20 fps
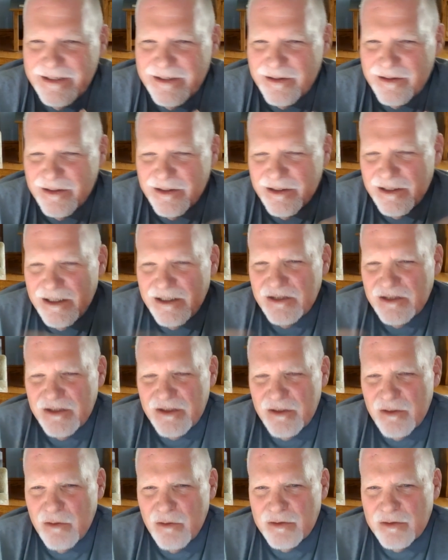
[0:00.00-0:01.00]
the
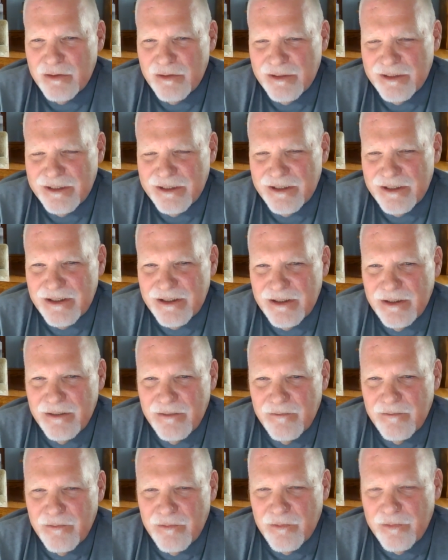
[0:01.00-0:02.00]
socialists
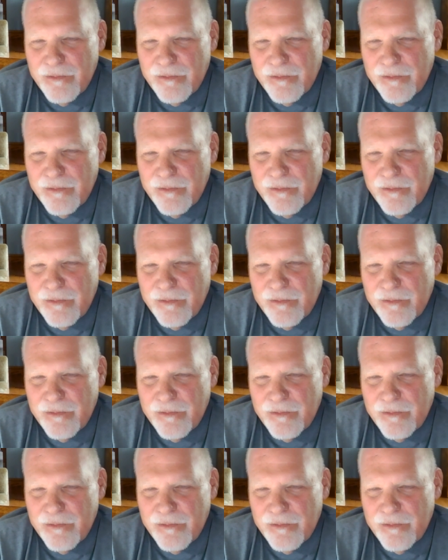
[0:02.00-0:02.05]
for